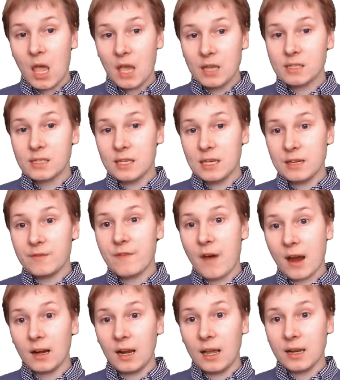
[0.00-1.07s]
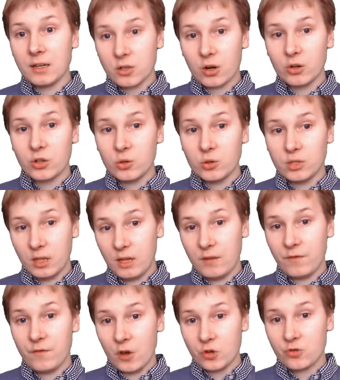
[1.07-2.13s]
as the final 8 aren't used in
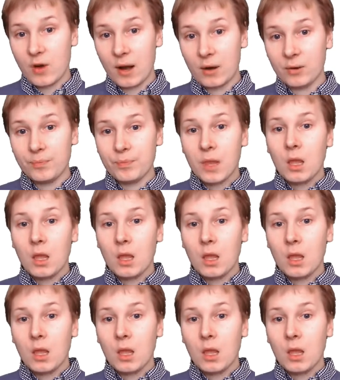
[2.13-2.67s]
the first round.